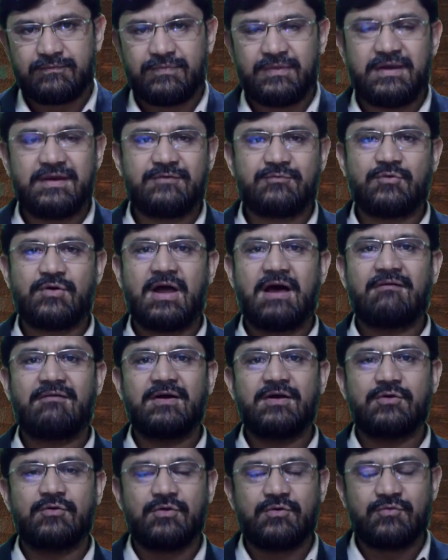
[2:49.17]
it would have a
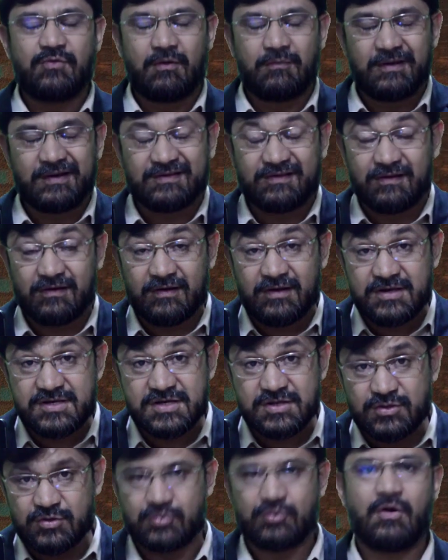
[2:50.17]
uniform
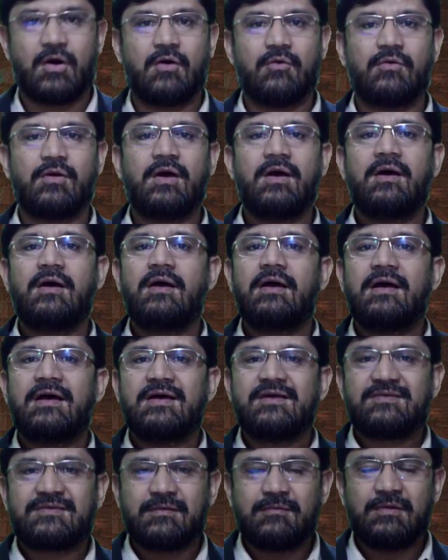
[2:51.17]
acceleration throughout.
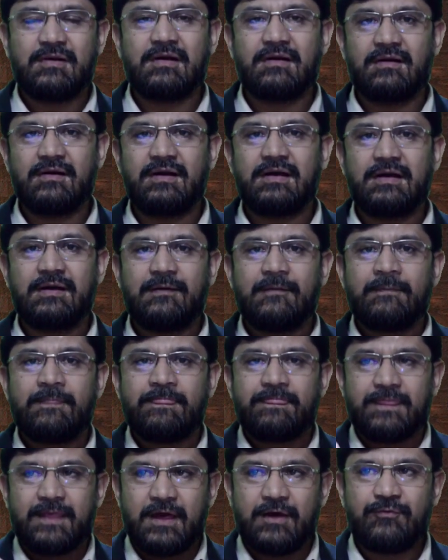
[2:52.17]
Similarly,
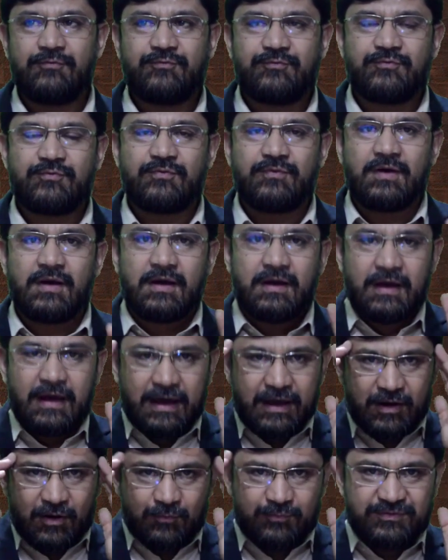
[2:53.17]
if
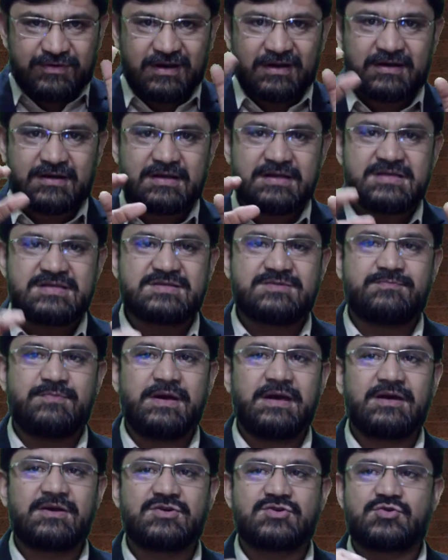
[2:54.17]
an object is
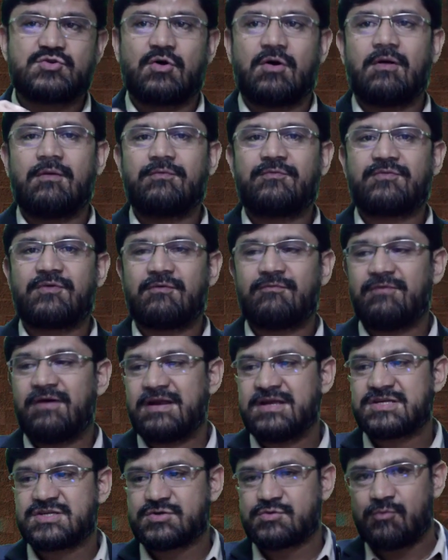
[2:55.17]
being dropped from
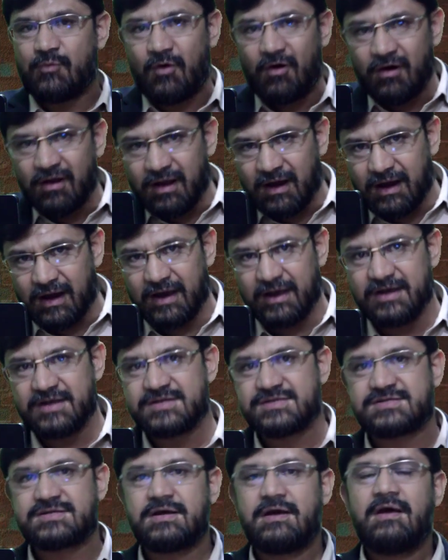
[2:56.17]
very small
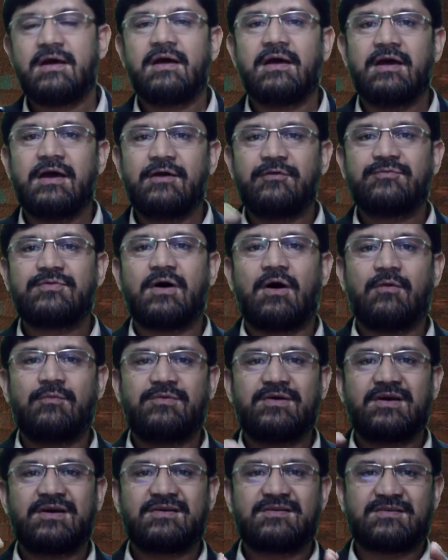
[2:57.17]
height, if the
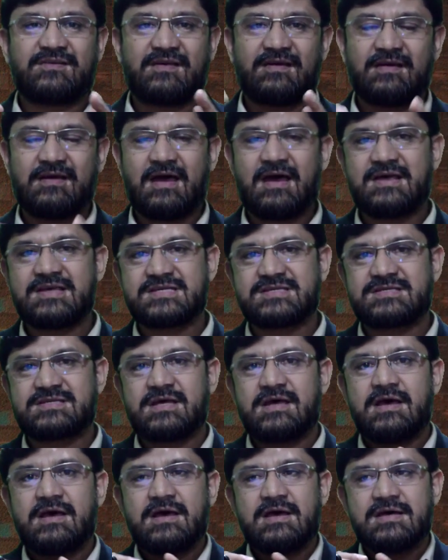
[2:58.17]
object has
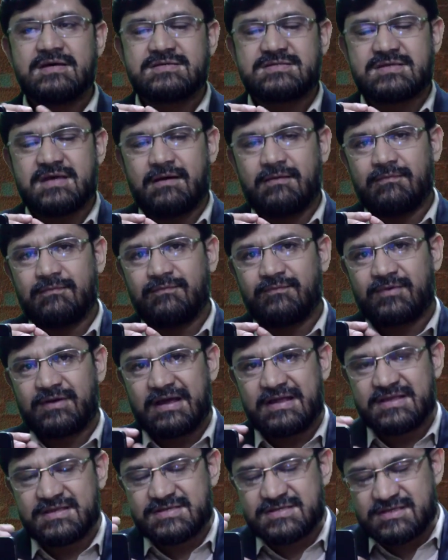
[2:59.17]
some
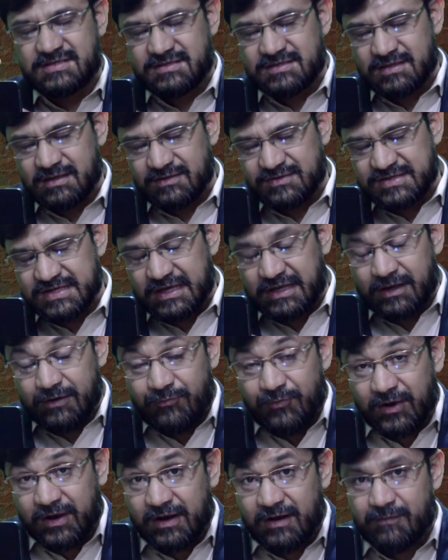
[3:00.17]

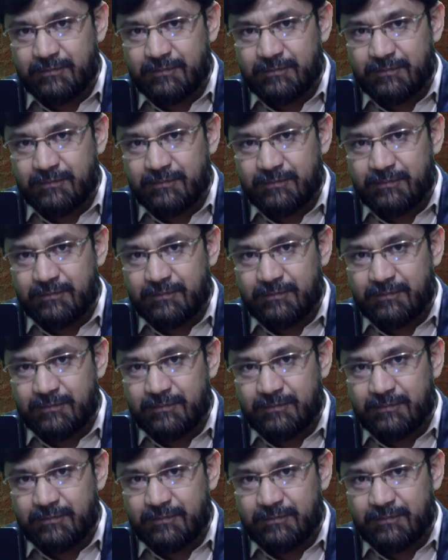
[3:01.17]
significant